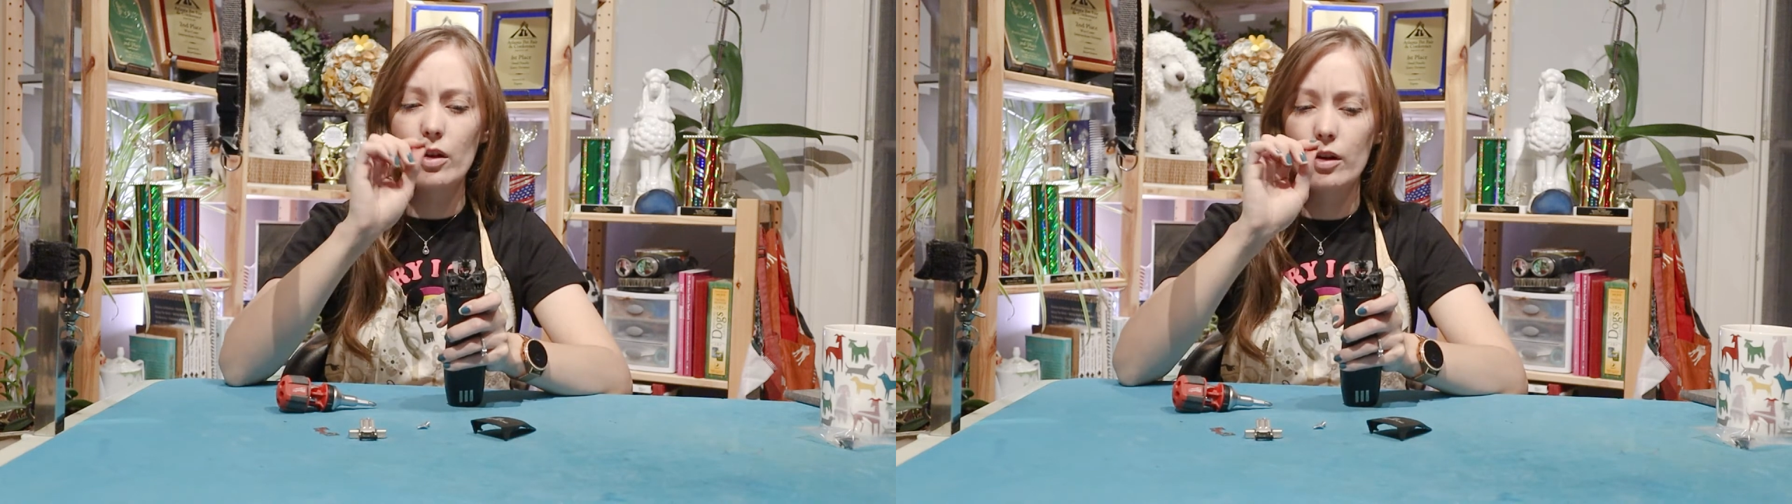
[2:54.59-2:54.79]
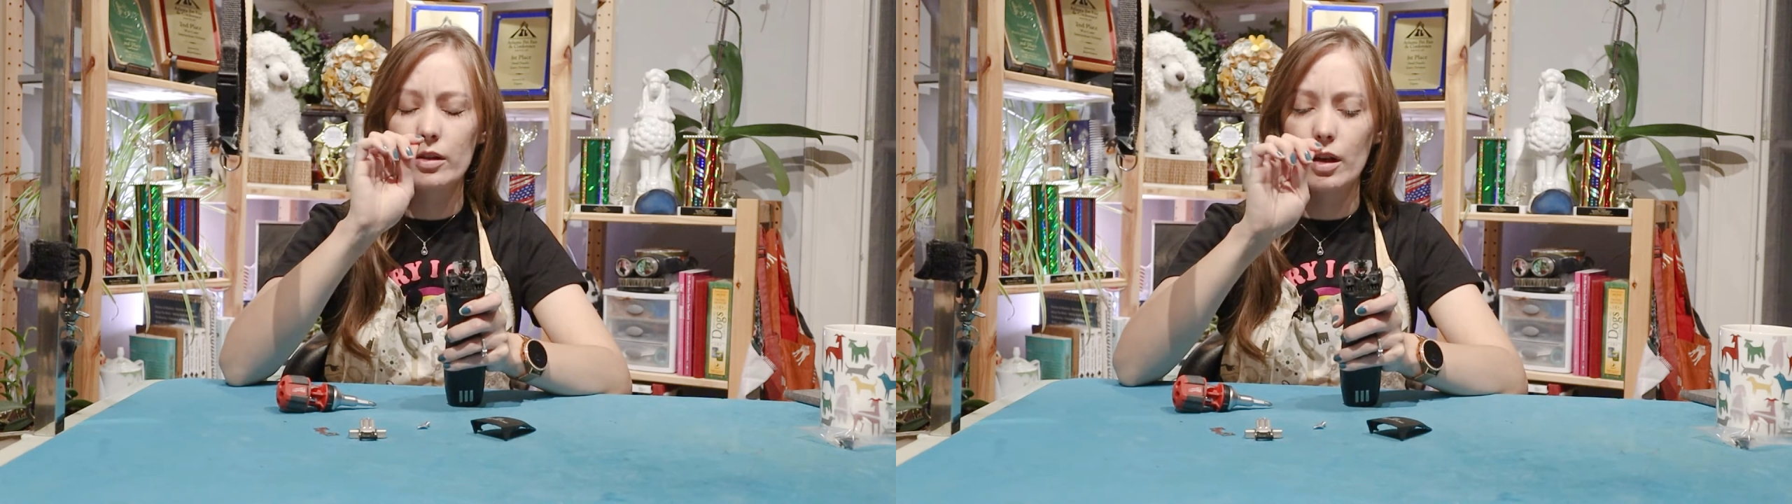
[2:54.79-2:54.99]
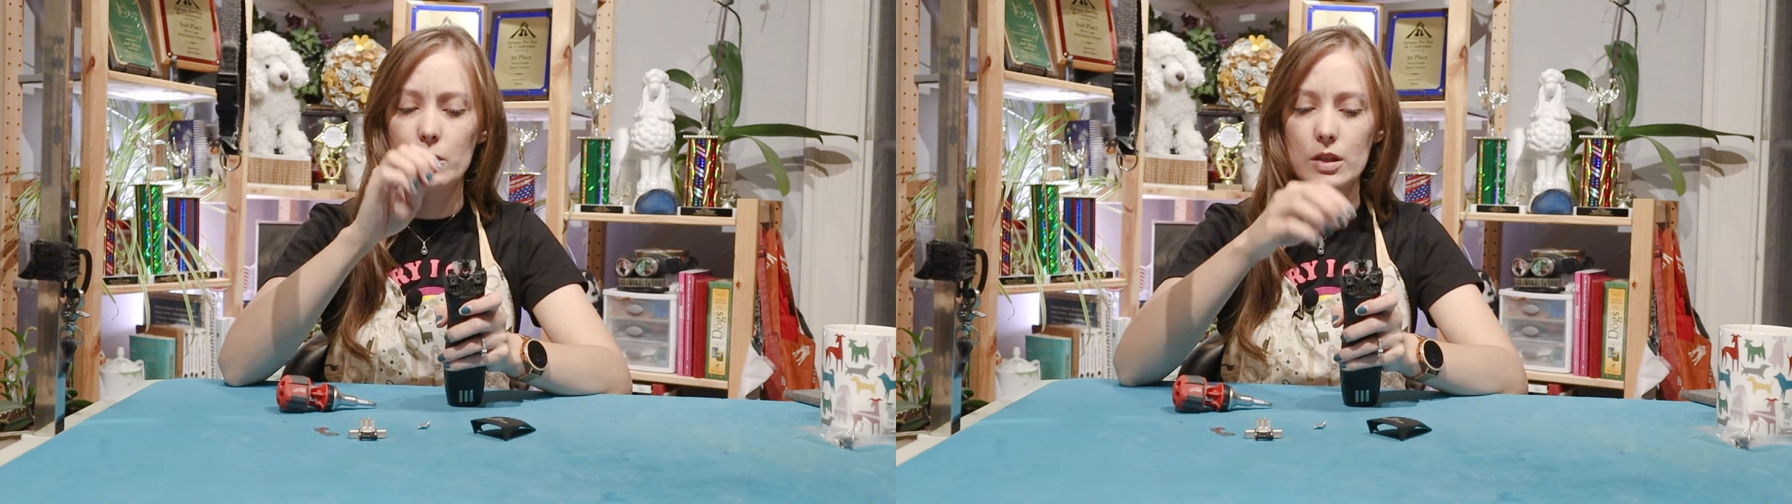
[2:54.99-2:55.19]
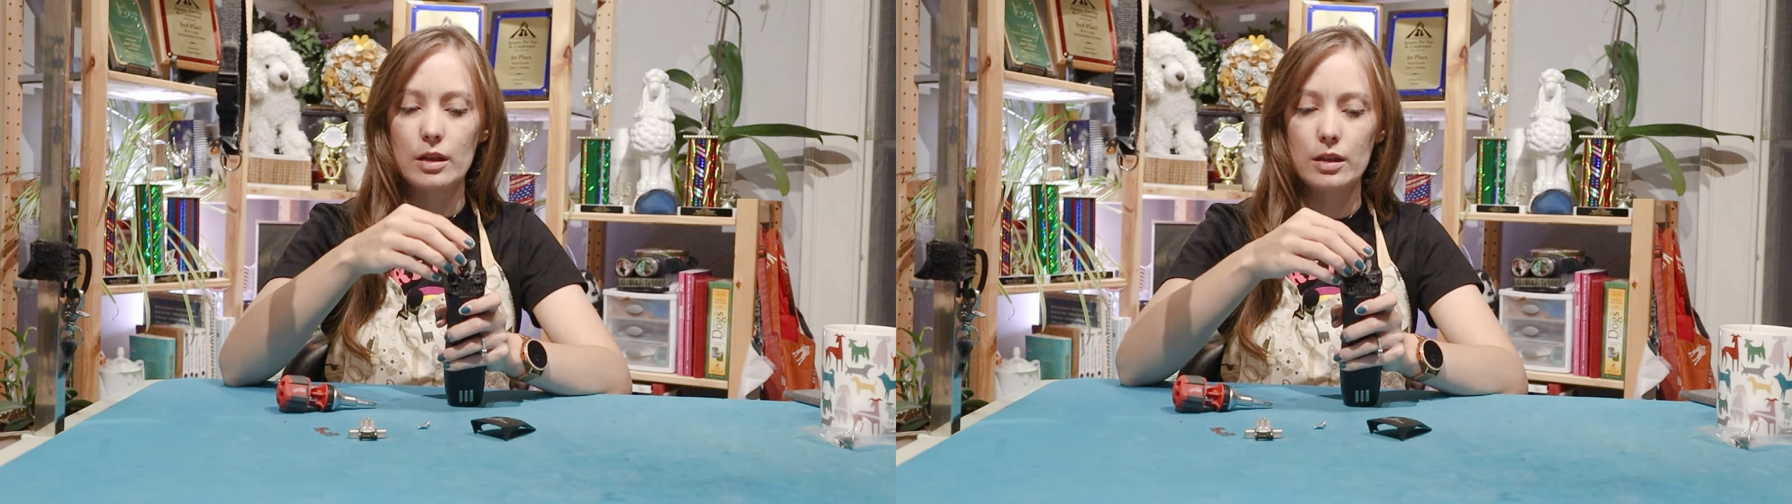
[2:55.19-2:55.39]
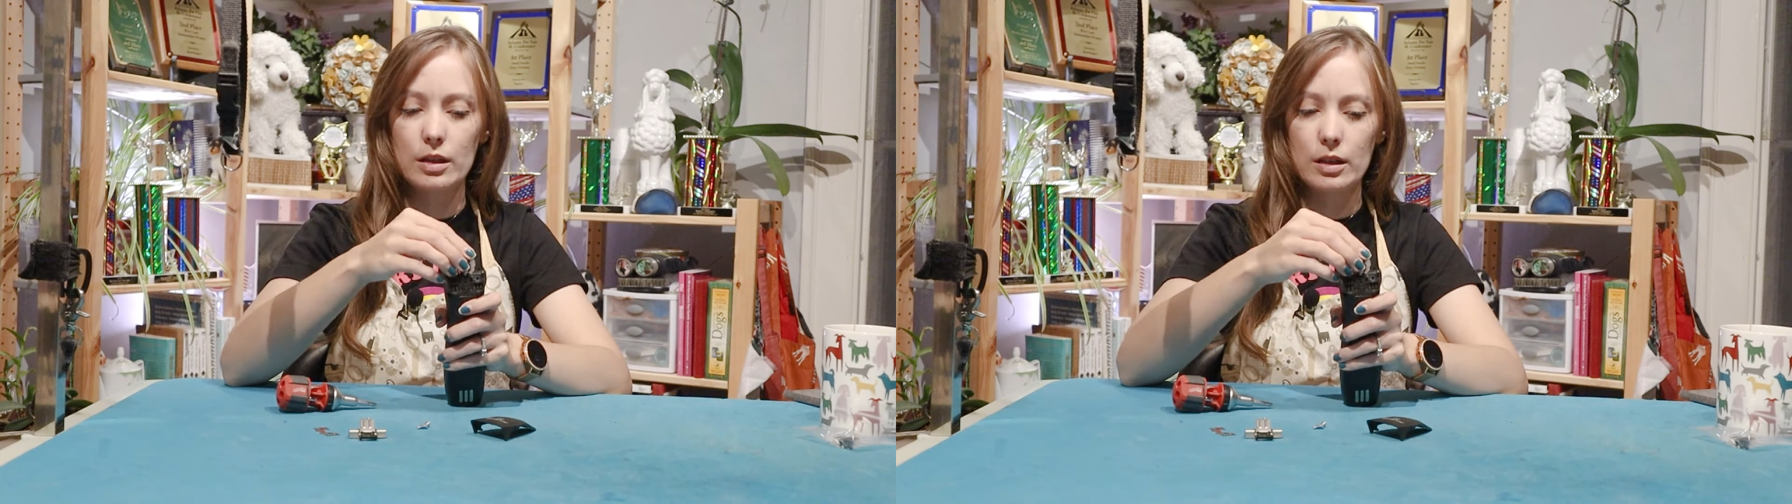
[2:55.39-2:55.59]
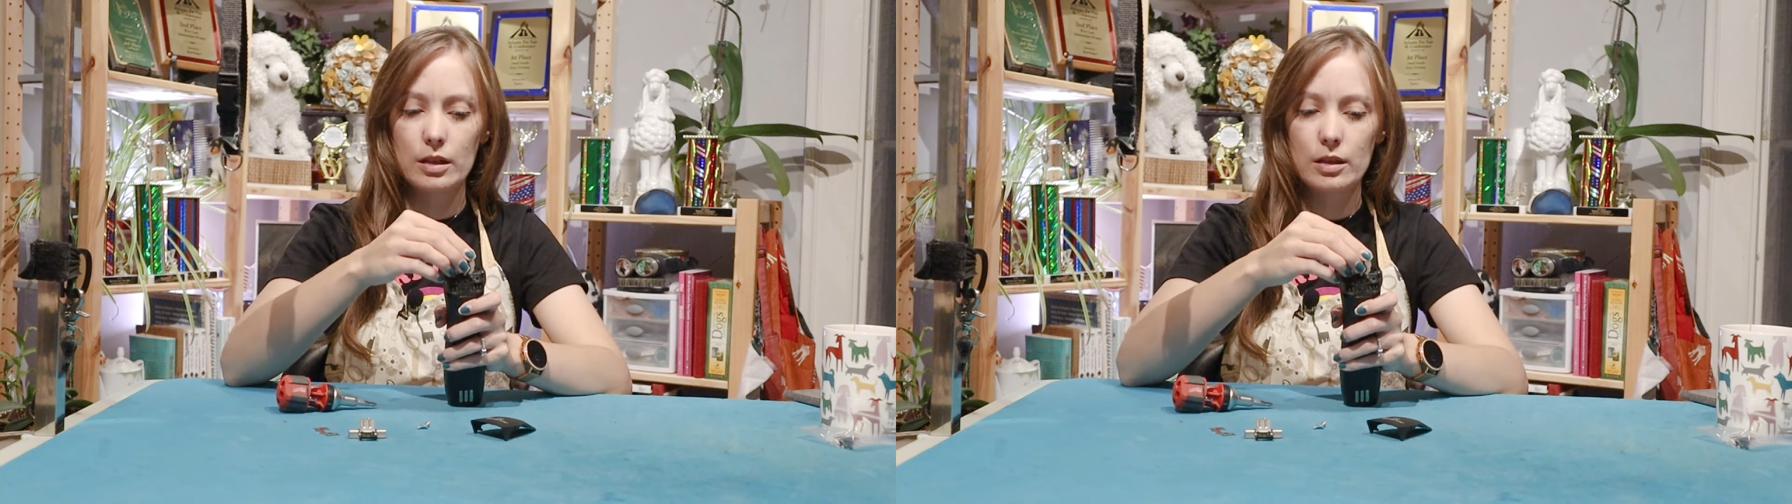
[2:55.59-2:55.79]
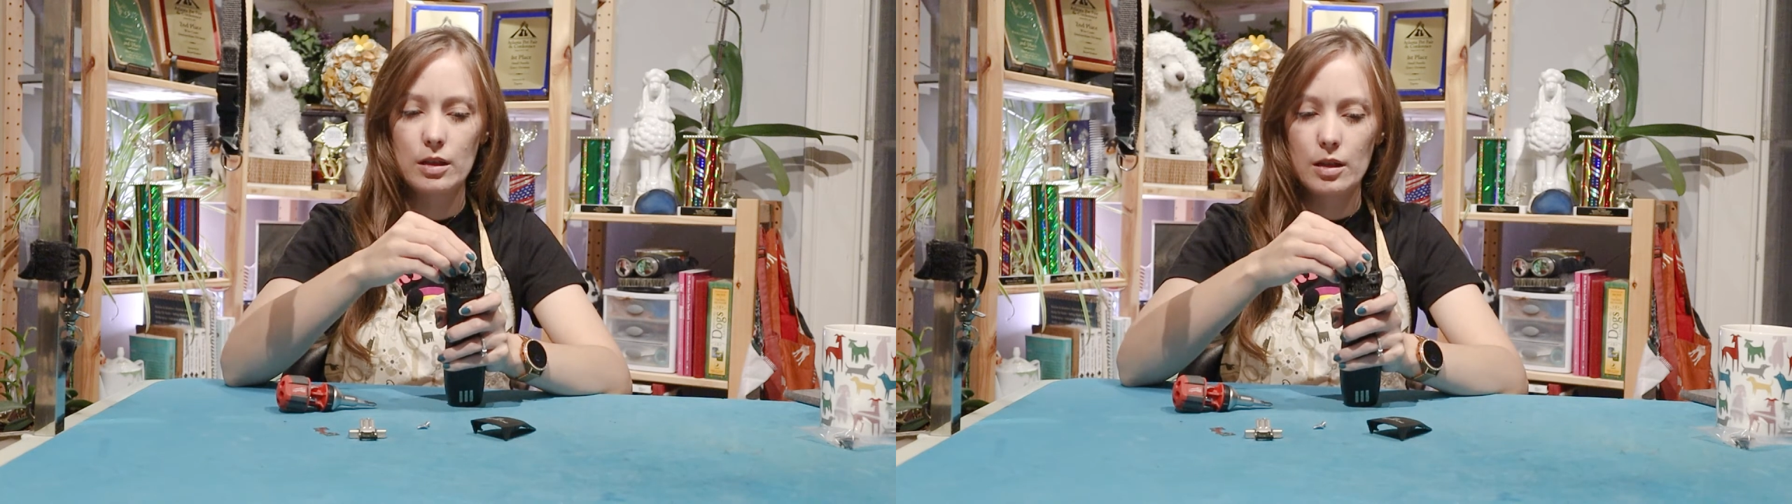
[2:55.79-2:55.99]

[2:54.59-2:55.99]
hard time sliding it in,